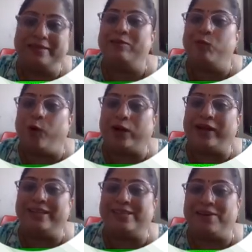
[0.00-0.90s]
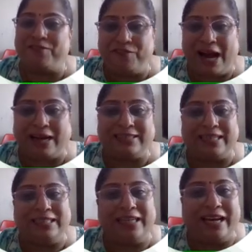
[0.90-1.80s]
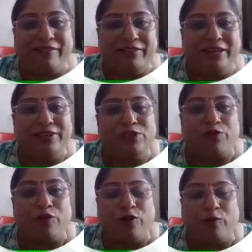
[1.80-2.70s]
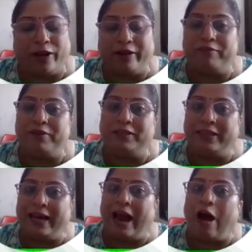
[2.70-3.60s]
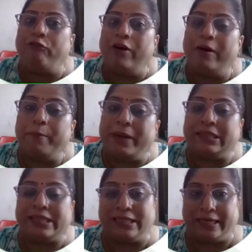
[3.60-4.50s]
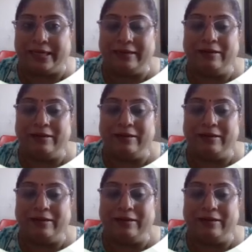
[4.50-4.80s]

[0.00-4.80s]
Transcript: What is the fact and the evidence for whatever they have presented?